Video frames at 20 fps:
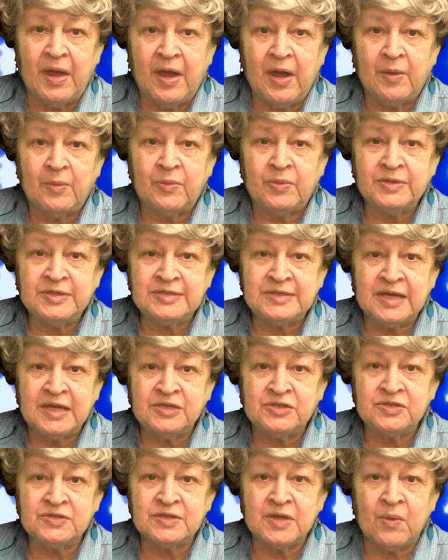
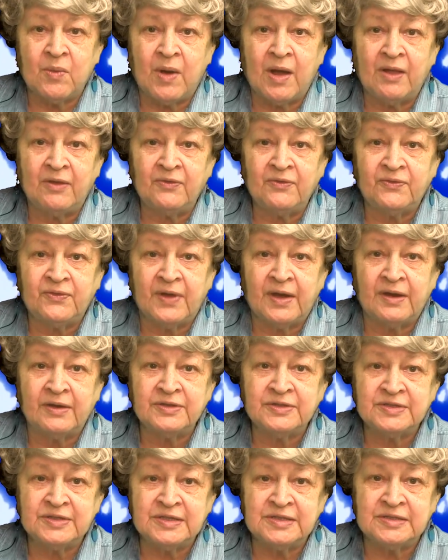presages a wildfire
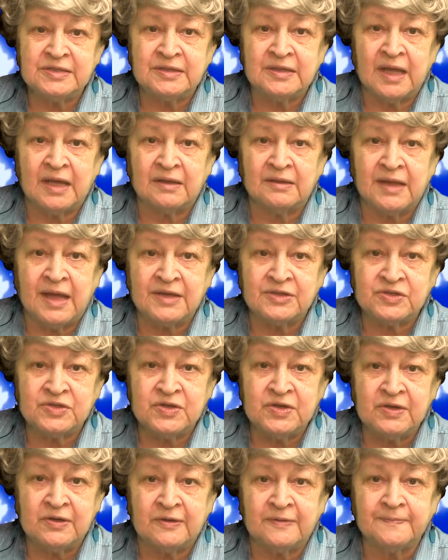season like last
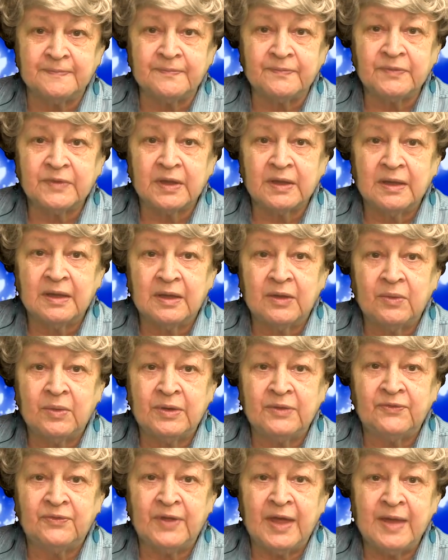year,
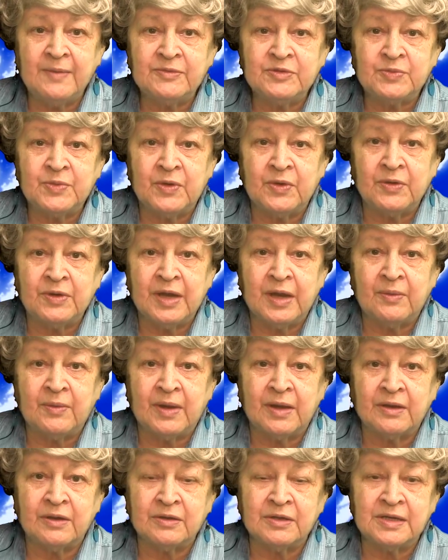when flames burned a
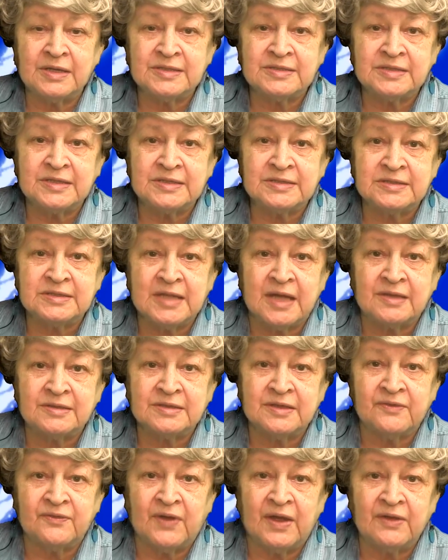record
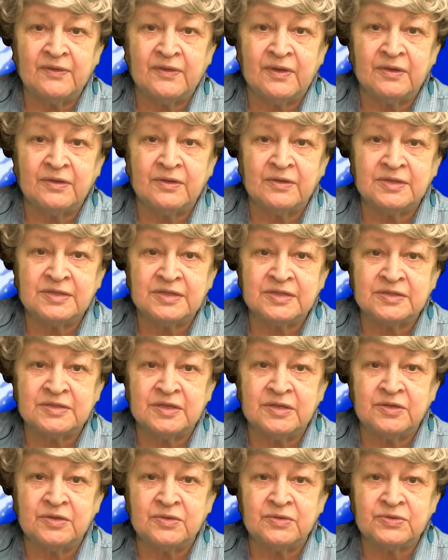
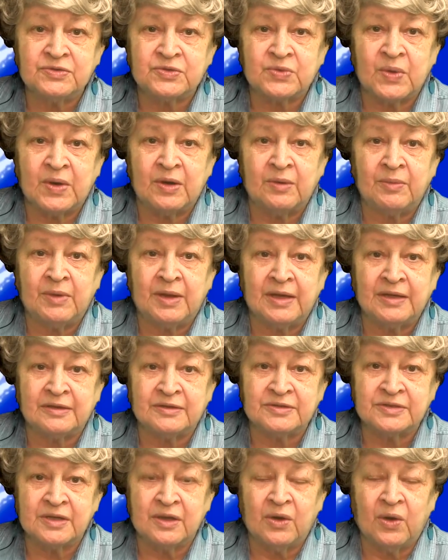6,562 square
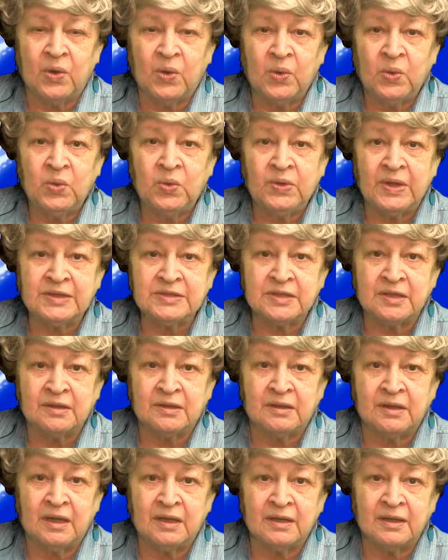miles. Ooh, that's a
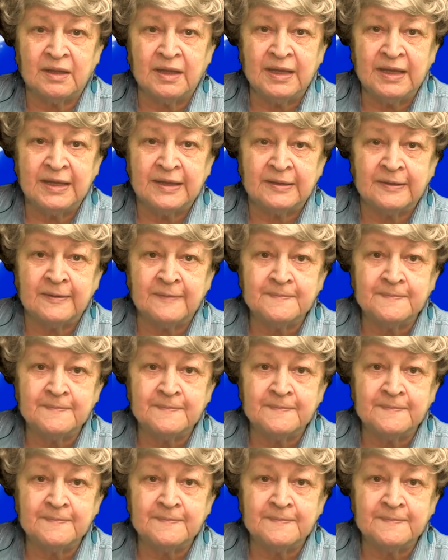lot of land.